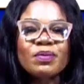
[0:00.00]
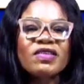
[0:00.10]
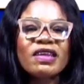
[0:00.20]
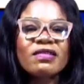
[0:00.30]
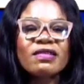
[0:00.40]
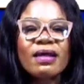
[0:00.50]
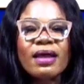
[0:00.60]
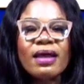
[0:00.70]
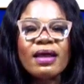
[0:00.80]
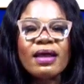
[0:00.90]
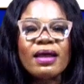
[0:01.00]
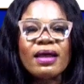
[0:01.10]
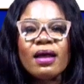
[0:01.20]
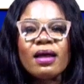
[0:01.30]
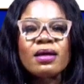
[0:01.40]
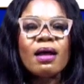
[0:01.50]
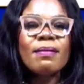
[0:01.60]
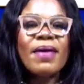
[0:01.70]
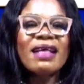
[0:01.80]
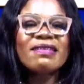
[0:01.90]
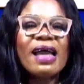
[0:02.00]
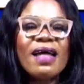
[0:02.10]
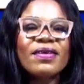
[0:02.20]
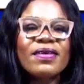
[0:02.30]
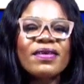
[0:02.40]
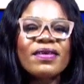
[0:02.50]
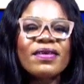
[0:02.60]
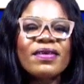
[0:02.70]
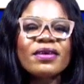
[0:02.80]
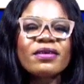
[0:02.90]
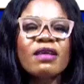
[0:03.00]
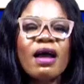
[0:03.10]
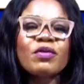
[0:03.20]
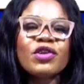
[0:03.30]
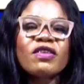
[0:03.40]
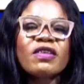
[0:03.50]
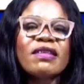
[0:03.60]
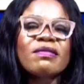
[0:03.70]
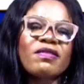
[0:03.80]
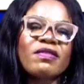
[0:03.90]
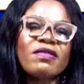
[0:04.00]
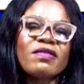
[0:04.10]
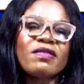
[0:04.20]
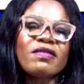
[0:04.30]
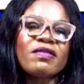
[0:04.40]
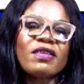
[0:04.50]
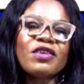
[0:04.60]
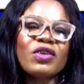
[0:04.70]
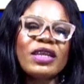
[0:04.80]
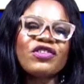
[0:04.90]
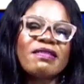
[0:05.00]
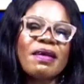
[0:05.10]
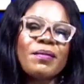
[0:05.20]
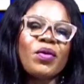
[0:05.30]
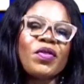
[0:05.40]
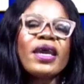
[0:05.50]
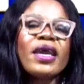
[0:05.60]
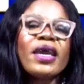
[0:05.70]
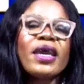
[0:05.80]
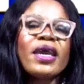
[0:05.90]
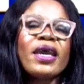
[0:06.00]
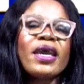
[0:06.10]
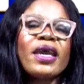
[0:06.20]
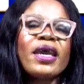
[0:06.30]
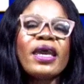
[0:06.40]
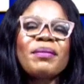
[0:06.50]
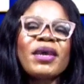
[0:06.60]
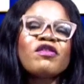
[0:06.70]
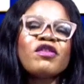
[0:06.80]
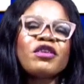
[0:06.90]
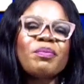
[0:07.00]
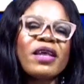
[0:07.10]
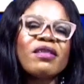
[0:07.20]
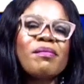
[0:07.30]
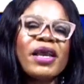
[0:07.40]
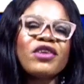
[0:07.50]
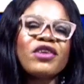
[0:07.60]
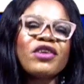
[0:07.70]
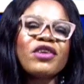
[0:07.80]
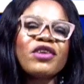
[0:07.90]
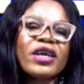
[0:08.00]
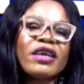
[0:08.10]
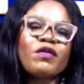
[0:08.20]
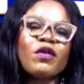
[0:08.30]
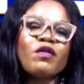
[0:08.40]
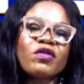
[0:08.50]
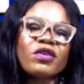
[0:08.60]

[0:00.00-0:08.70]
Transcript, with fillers: The protests come as Ghana approaches its presidential election in December, with economic concerns being the major issue for